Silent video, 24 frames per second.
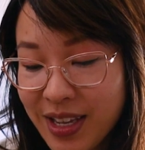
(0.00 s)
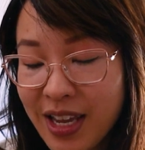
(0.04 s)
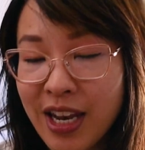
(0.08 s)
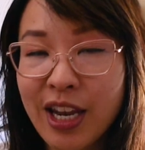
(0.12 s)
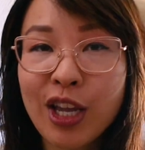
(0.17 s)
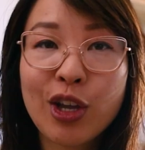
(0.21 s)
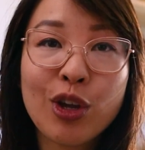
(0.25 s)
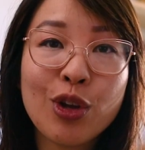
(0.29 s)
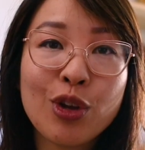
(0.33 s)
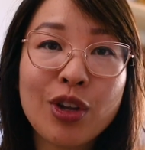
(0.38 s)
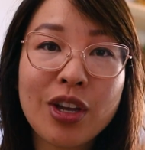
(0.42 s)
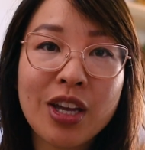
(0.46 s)
and
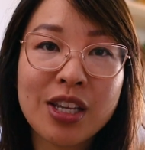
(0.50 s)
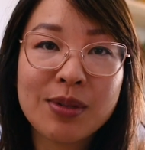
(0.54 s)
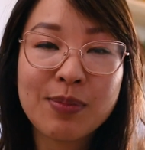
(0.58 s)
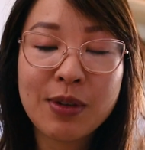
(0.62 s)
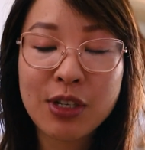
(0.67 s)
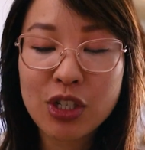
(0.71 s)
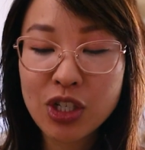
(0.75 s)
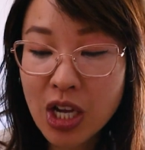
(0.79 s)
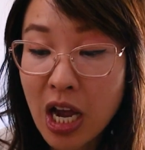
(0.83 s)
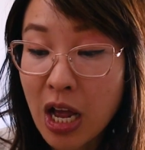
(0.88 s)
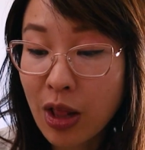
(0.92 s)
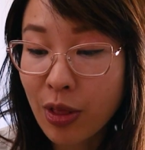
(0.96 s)
it couldn't get as
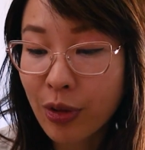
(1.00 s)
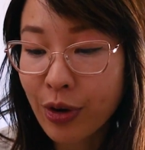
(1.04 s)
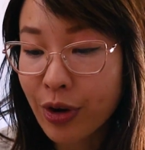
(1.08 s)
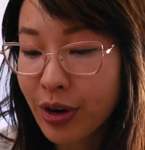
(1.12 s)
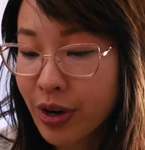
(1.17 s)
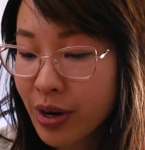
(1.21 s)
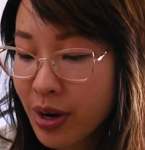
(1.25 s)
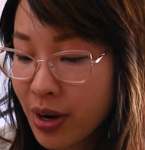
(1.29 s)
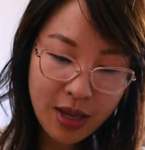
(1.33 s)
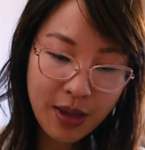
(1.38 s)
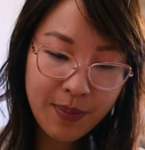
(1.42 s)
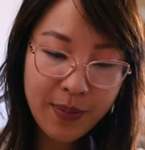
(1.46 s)
much
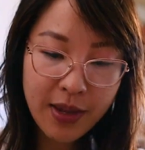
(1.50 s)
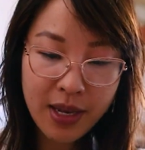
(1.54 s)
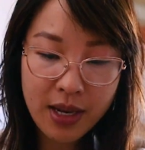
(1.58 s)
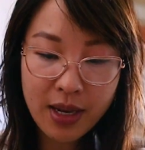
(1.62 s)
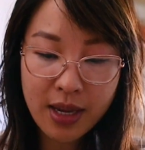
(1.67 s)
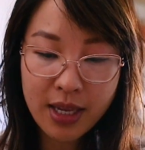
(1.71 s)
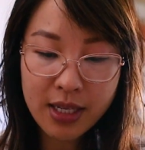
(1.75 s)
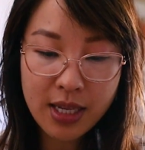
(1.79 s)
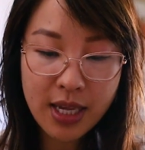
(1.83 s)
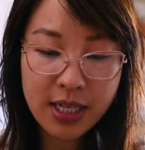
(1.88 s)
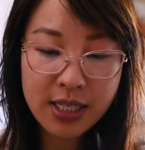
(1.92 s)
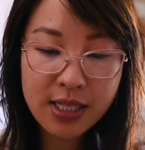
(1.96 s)
color. I mean,
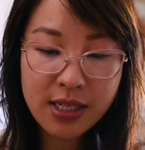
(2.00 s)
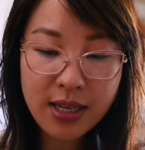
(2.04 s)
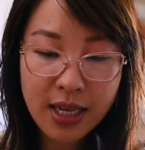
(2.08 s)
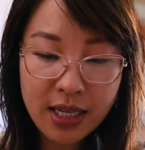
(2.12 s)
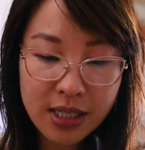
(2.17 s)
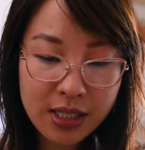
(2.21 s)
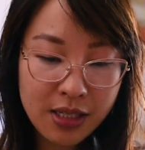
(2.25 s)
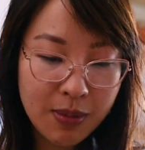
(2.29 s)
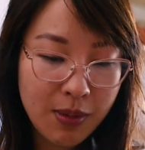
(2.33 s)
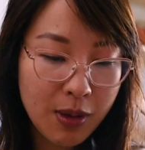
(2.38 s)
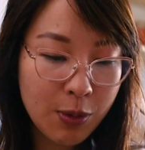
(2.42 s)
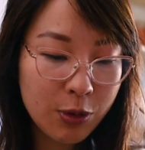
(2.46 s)
it's
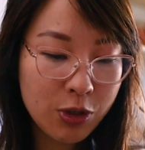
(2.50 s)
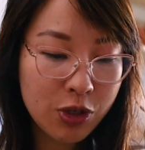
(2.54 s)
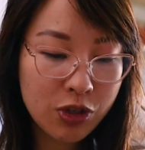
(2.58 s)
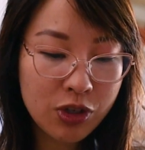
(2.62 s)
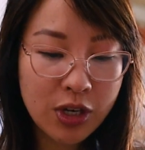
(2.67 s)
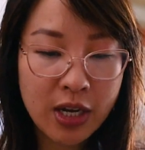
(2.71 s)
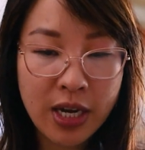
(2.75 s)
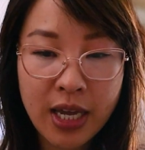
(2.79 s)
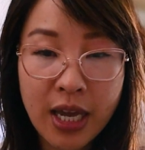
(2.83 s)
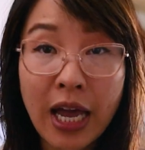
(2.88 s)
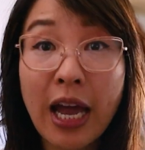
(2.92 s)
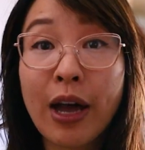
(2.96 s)
nice to be able to
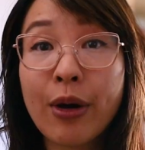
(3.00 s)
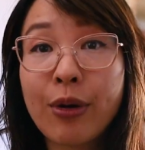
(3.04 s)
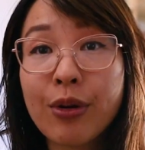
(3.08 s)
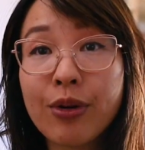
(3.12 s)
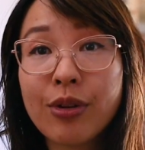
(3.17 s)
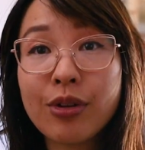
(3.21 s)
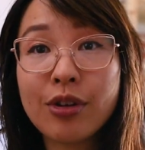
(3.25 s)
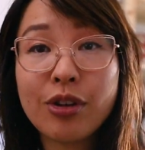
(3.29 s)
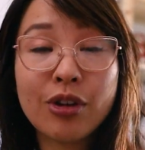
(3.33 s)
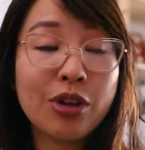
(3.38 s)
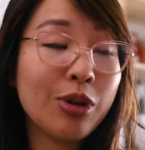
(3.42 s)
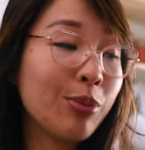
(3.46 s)
try
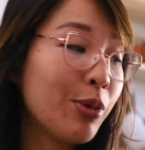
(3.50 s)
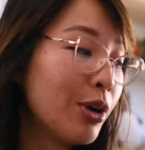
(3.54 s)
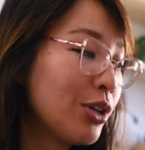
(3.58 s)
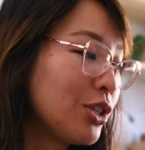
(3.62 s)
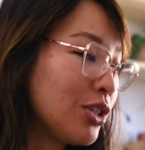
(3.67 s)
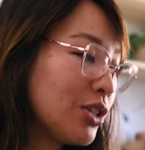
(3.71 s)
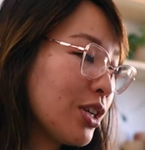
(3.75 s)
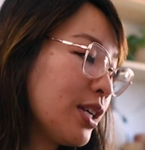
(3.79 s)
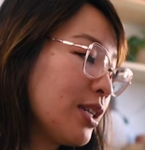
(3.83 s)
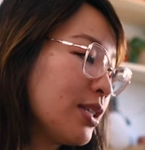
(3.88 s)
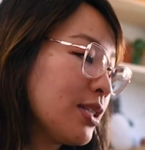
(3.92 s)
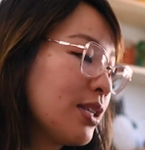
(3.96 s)
out new
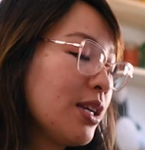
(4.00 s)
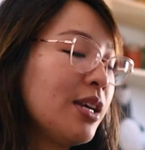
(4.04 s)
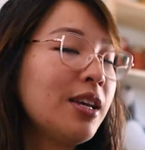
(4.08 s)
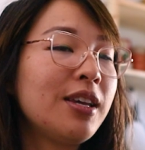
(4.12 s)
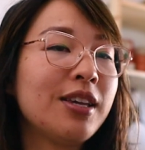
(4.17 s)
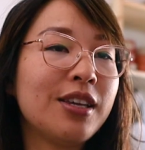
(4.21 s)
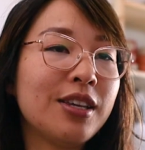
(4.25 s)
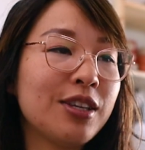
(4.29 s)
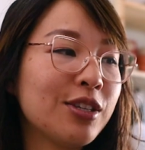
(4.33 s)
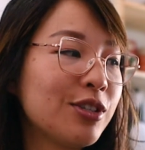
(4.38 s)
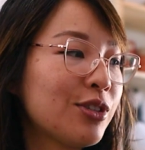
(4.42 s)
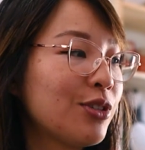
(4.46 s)
merchandise.
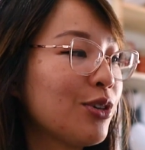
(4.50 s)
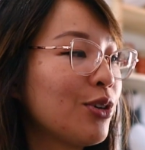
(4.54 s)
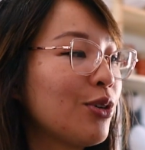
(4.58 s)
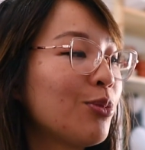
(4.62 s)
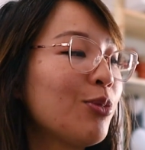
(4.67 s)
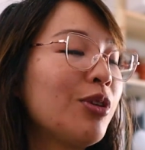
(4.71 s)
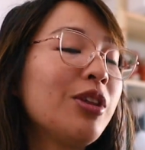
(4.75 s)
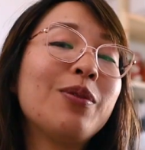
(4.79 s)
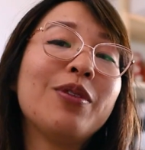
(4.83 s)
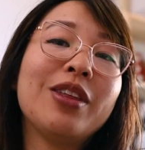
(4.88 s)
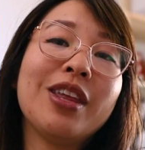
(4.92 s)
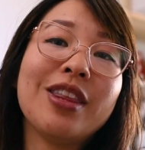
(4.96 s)
So I'm
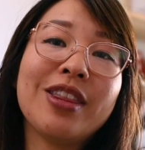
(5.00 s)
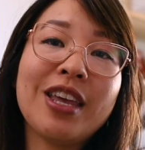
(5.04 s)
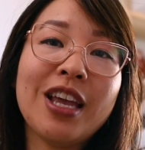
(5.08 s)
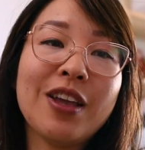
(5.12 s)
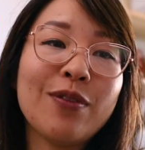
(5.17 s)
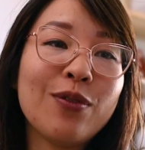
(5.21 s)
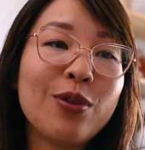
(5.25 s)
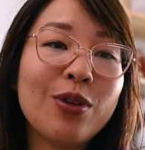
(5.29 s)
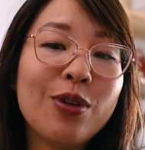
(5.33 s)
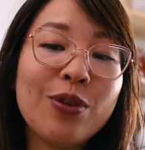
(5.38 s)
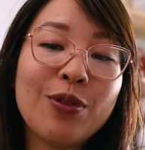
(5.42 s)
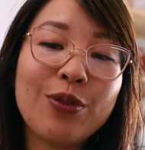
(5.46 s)
really, really
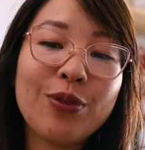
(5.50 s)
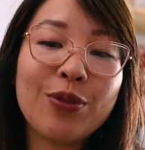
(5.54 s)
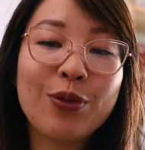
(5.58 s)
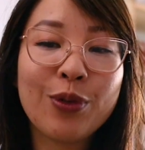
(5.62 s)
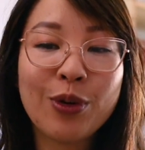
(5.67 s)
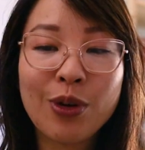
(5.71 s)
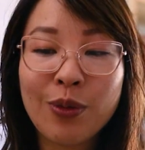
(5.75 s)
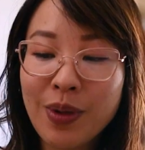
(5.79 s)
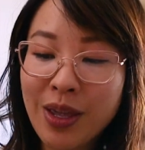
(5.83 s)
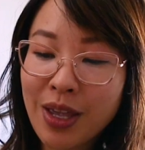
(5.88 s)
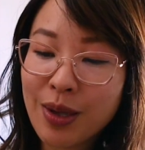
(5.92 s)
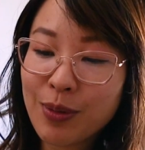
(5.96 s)
thankful
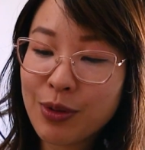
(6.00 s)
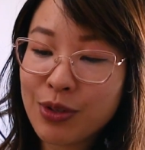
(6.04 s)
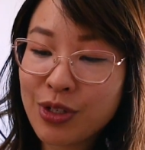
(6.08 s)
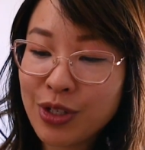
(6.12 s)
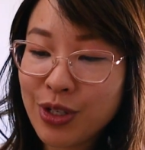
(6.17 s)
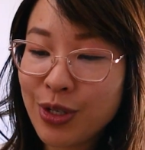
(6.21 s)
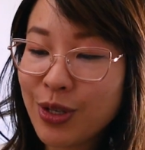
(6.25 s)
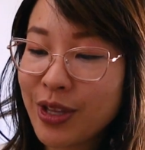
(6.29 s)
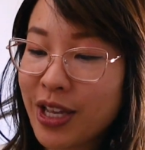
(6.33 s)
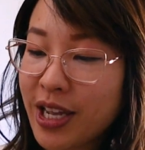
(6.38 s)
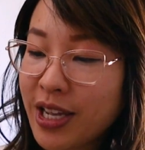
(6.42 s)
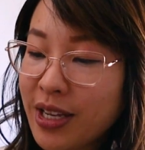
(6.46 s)
for being able to
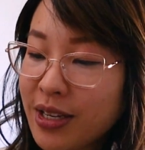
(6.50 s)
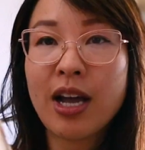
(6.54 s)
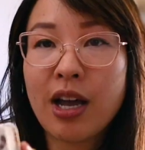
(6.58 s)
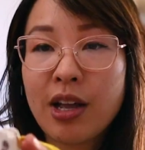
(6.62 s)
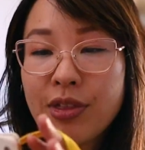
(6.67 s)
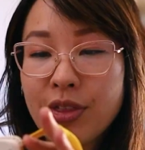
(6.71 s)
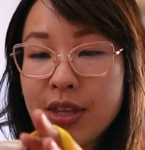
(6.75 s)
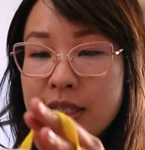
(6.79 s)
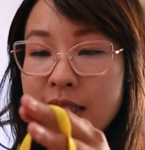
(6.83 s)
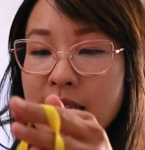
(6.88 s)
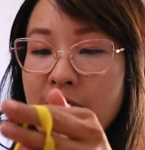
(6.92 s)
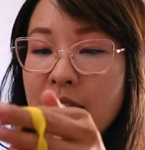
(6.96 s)
do that. I
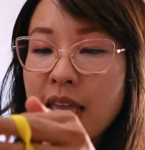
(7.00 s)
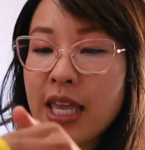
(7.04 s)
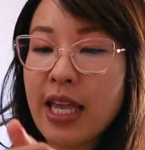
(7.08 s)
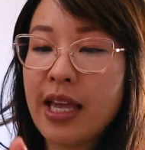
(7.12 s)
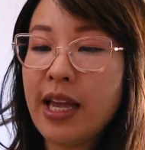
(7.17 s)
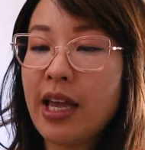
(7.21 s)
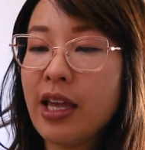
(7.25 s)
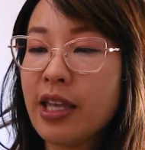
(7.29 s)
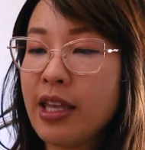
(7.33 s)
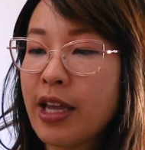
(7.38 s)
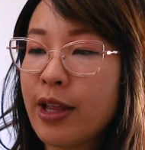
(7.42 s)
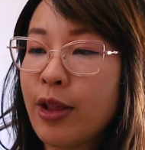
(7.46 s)
got this like
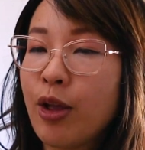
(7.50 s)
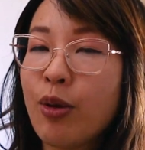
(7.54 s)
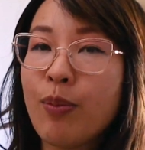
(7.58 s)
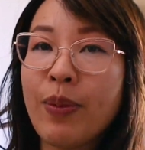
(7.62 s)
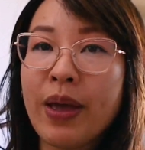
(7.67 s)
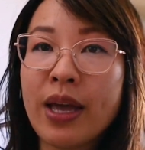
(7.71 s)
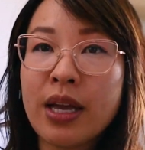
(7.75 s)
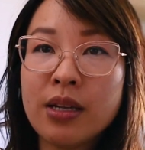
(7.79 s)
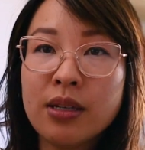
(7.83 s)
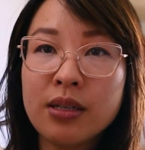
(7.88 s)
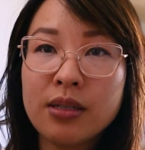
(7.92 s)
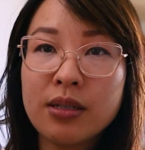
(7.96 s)
yellow
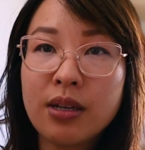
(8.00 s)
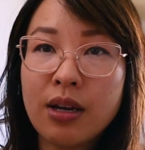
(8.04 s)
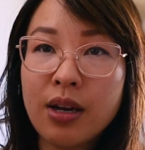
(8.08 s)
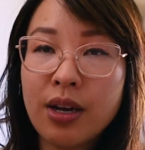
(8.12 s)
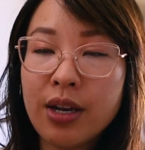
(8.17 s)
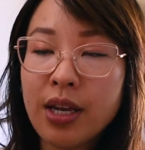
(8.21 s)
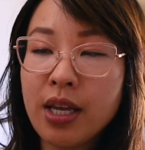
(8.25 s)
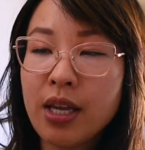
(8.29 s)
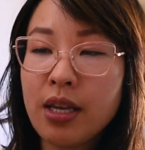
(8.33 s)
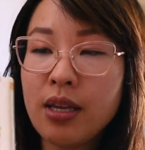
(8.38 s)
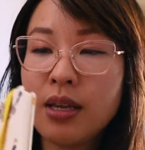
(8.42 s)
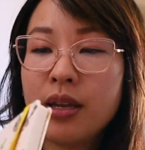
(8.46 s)
band
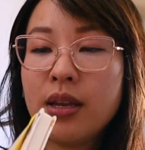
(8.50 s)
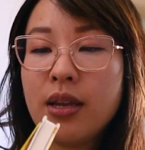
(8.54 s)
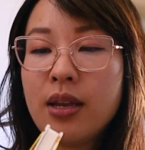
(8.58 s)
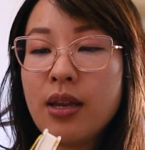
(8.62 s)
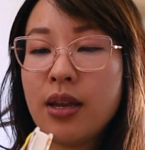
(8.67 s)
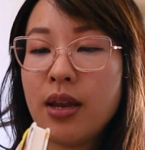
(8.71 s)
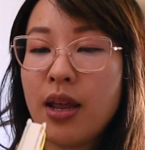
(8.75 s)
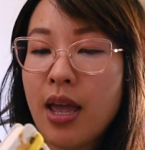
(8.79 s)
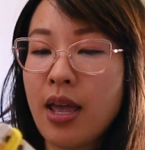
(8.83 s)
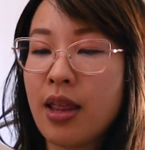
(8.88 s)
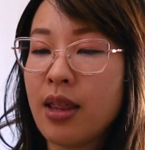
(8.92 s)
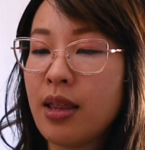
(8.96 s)
on it,
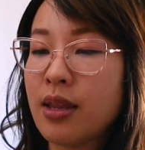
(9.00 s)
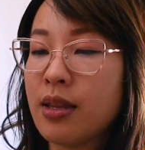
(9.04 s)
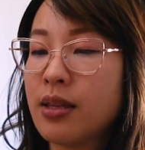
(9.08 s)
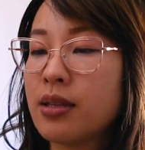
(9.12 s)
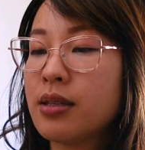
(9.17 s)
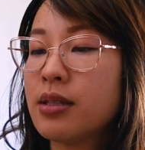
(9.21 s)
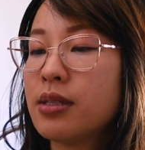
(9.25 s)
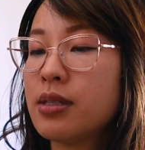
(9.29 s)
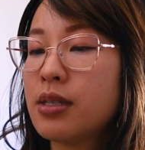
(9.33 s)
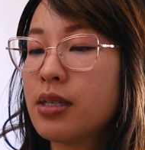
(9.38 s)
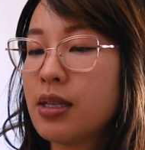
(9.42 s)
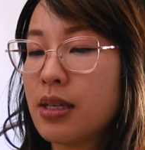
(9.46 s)

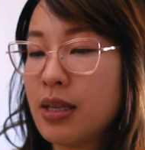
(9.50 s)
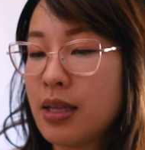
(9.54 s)
and